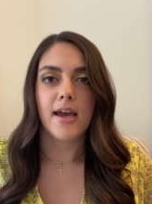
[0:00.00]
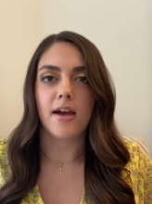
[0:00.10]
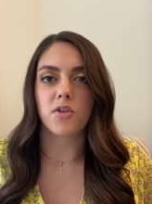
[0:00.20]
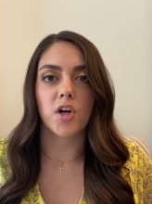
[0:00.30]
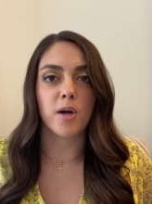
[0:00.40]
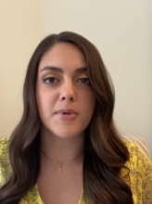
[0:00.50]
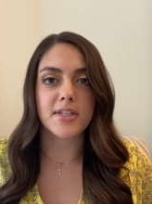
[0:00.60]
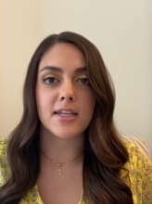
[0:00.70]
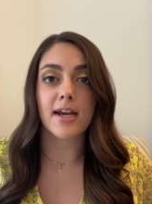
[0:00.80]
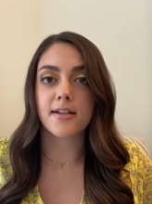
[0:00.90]
how Trump
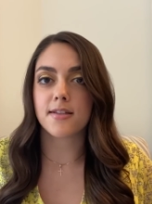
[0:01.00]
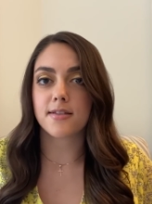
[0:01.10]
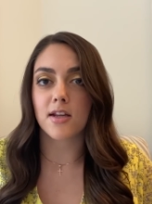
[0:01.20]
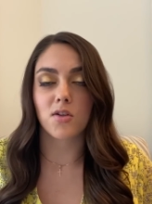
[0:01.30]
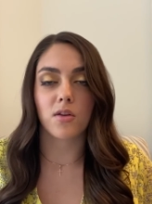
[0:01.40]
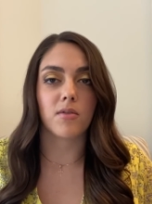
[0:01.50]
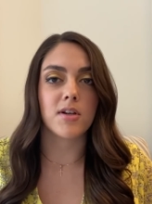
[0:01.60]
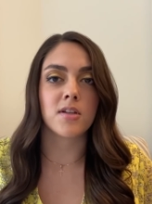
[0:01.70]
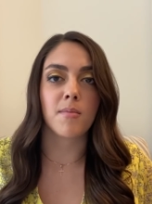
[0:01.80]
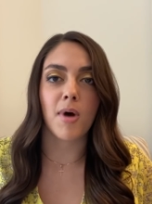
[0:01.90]
is an existential
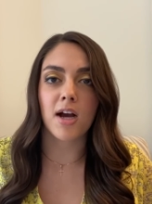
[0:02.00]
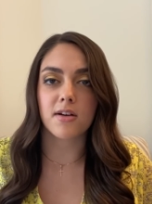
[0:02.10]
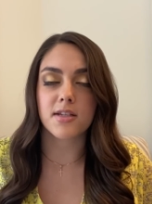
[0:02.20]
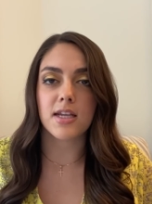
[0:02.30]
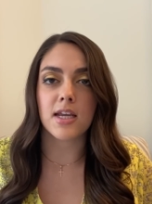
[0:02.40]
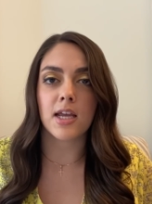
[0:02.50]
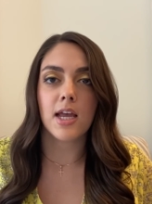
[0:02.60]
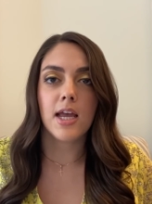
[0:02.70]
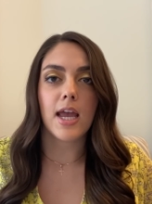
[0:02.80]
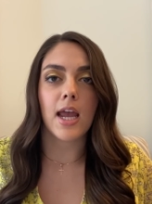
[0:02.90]
threat to democracy
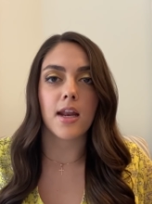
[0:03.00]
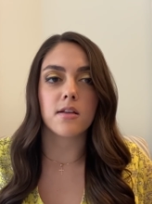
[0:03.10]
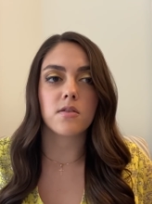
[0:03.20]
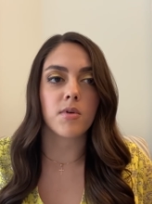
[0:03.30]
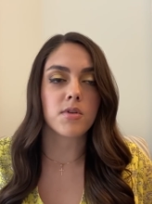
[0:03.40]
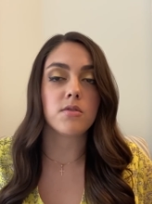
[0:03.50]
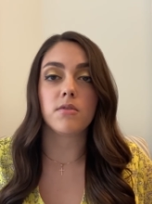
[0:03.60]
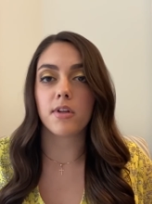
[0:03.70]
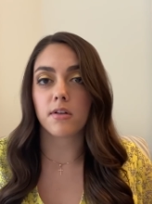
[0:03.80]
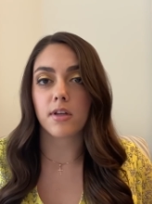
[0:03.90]
and is going to
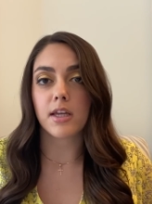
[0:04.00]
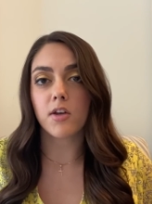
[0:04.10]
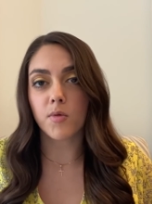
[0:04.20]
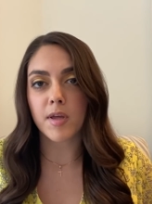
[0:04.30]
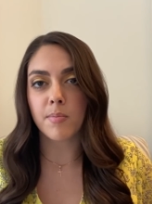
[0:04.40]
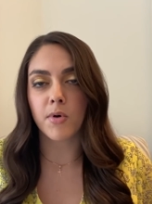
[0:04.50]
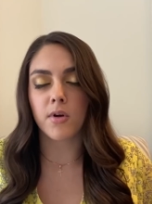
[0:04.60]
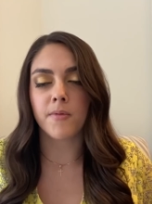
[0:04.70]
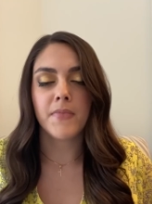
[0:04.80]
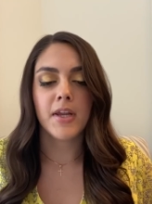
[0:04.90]
literally kill
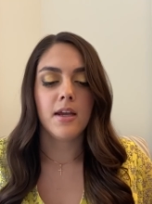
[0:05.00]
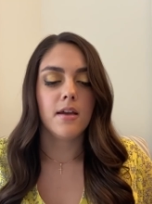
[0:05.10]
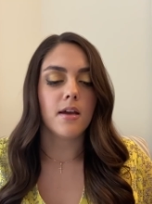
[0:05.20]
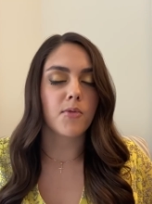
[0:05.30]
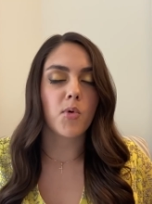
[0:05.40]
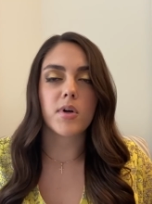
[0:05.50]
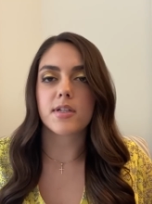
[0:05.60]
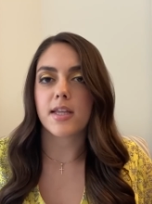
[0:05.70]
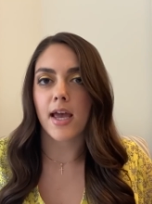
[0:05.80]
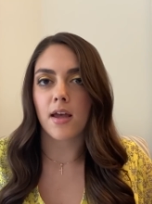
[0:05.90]
people. Of
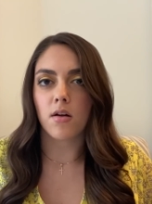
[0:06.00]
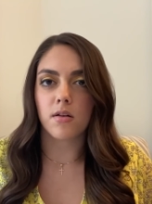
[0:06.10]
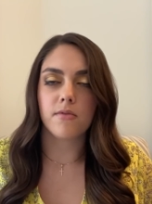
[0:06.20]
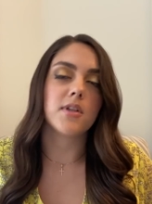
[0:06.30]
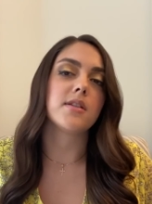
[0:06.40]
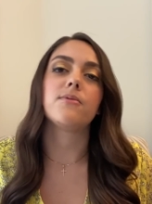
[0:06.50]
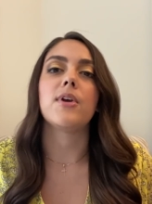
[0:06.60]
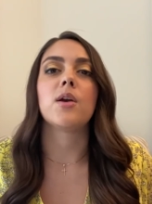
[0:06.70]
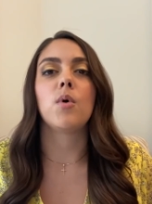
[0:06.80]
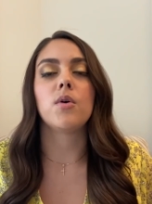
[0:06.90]
course, they had all of this
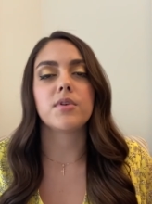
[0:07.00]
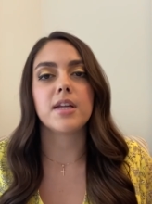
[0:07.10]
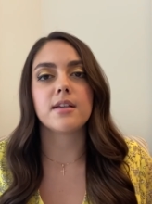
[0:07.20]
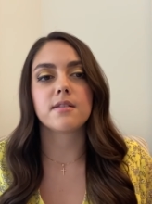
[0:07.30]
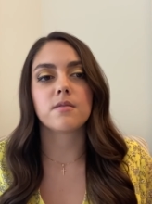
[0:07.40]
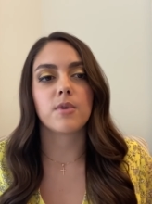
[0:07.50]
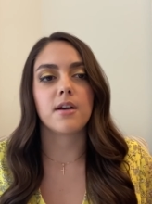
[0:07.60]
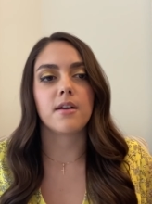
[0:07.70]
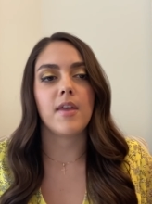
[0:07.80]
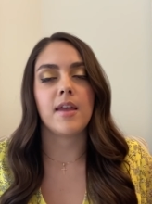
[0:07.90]
fake wokeness
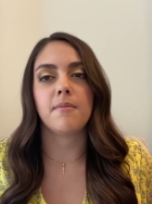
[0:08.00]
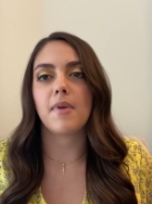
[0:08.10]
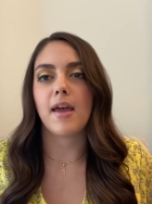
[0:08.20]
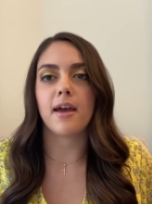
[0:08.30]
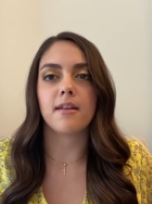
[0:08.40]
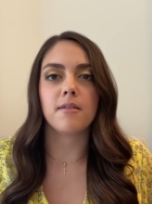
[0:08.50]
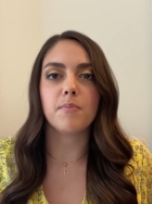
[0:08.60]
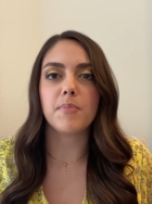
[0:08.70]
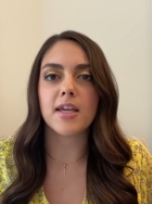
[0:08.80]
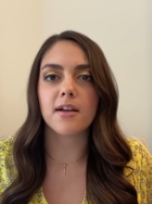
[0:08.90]
where they had
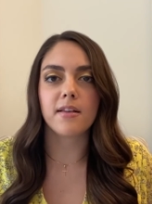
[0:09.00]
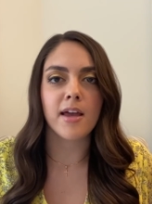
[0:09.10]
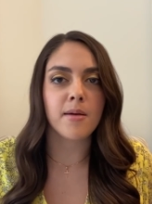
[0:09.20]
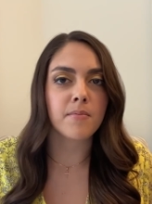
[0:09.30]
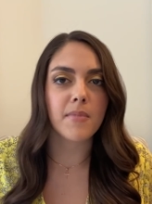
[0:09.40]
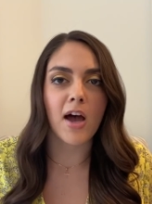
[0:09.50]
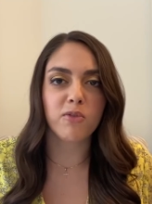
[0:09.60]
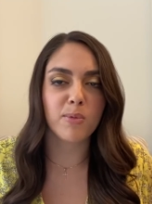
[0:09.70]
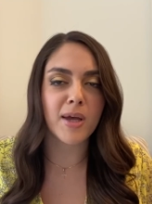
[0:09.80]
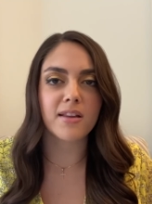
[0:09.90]
BLM
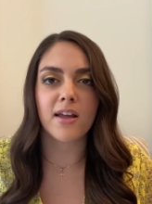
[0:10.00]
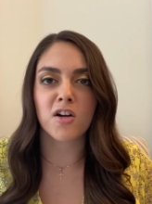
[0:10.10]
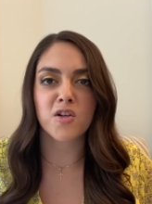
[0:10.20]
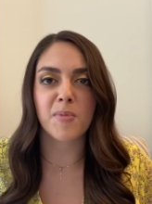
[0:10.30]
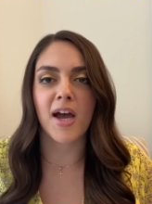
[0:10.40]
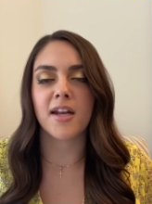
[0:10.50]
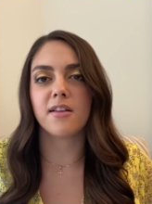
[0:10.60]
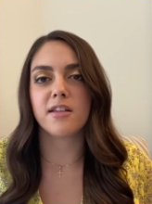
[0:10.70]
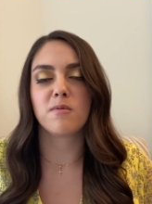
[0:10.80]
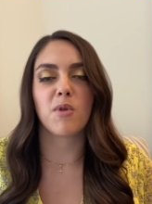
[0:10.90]
alphabet letters behind
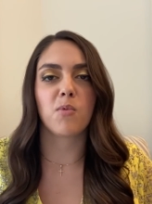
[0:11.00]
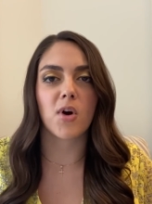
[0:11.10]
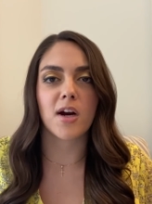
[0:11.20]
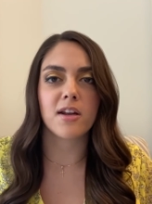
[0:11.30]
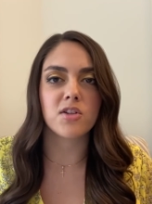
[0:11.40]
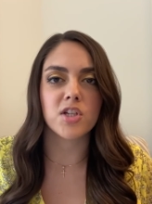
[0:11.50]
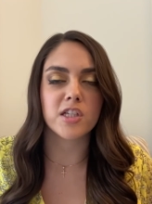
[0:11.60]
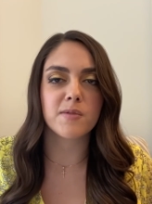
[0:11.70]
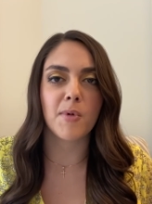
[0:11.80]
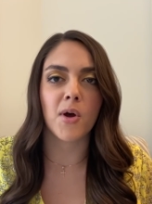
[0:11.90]
Elizabeth Warren as she
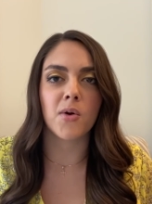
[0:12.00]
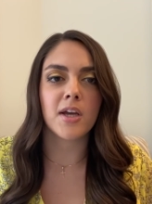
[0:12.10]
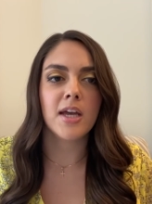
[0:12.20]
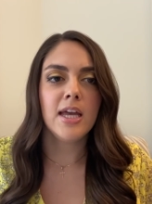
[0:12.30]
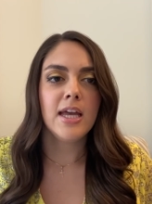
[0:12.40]
spoke,